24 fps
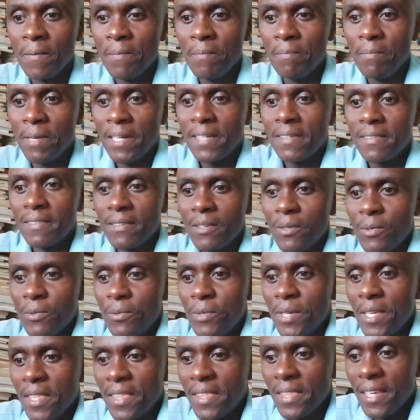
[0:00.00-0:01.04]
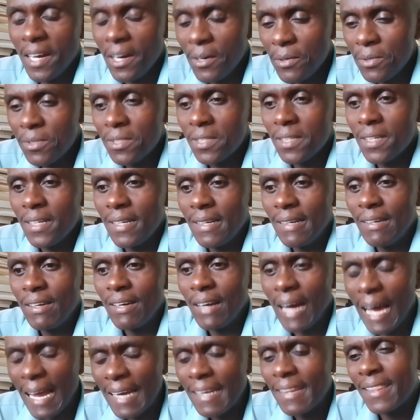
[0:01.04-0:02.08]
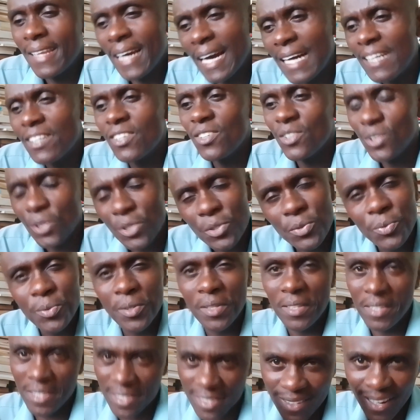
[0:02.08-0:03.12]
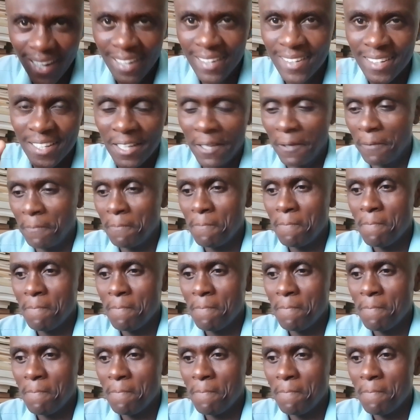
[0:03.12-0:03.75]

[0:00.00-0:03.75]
But without not with studying,